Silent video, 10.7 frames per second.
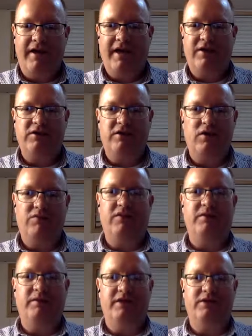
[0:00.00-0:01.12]
And then I actually
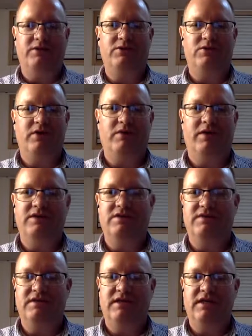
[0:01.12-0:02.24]
hopefully will get to enjoy the
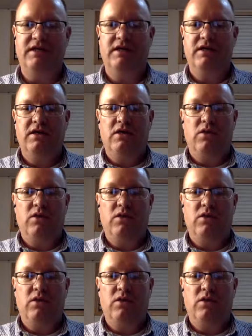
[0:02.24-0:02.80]
rest of ISTE.